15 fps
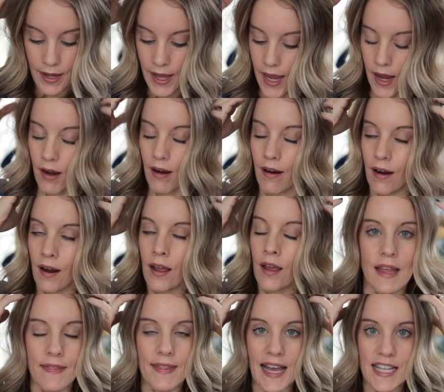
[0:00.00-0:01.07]
hair,
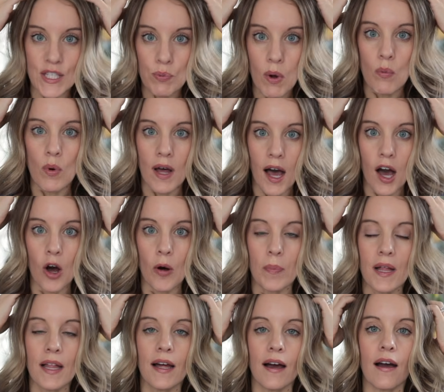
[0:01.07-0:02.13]
and that's what will help